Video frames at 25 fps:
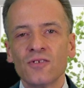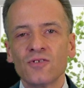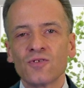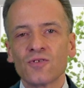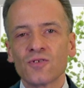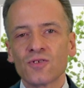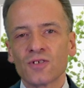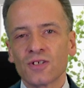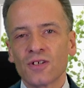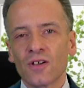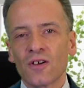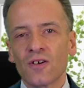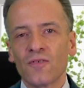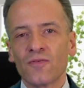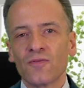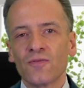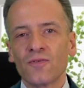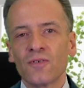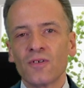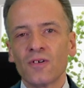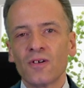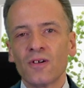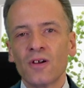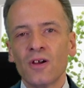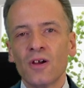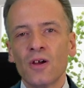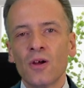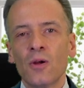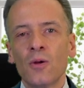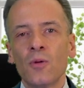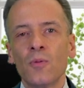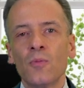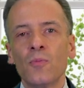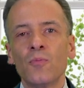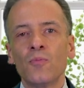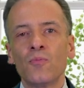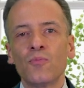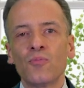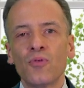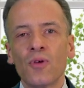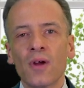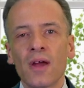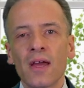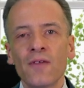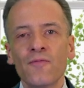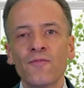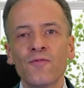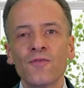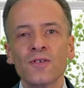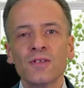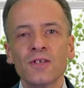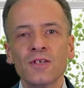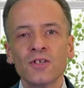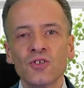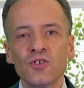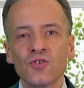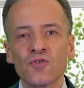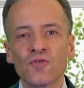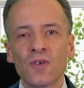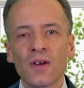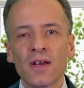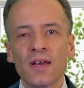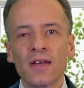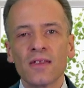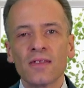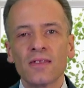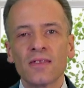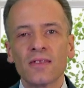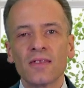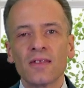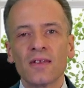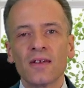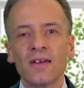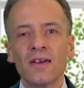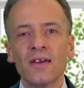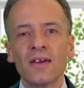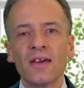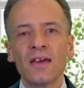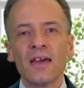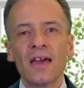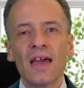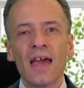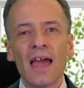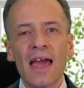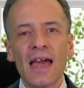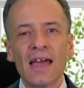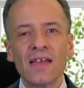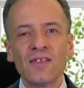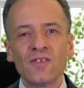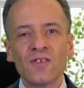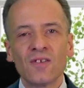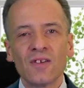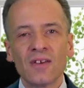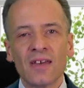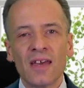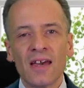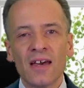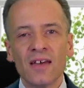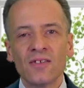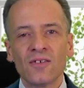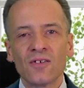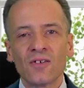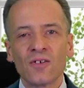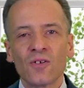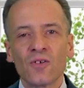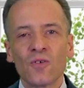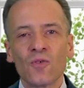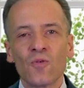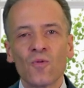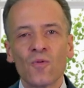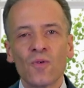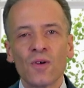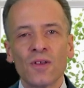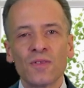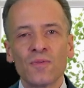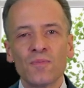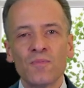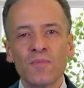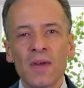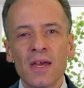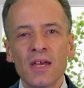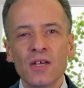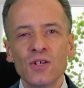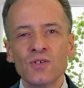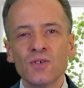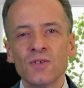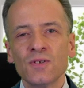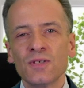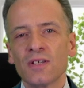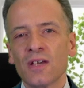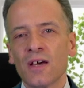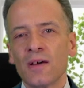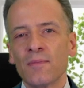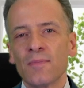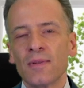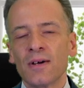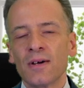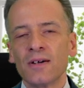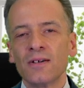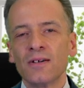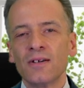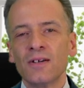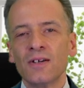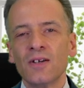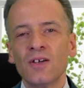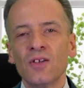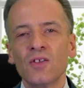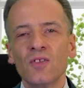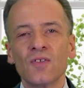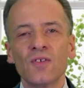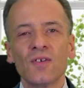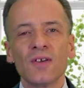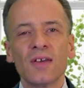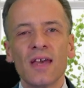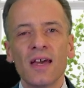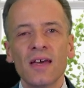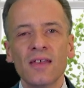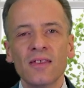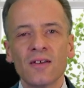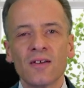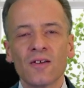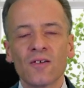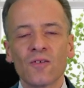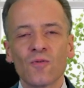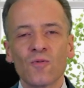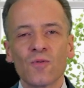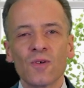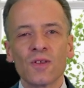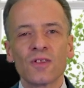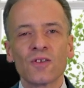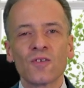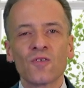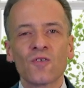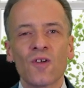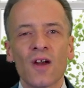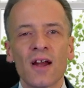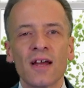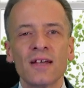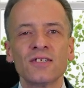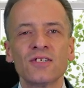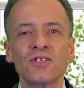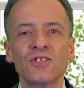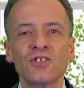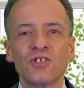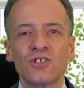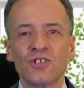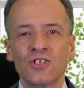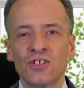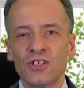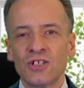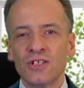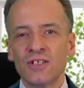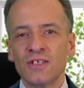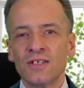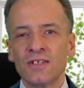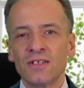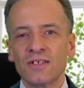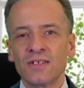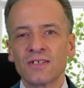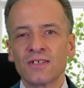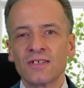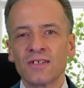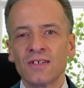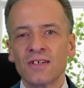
yourself, pray for the strength, and together with Meishu-sama, together with Christ Jesus,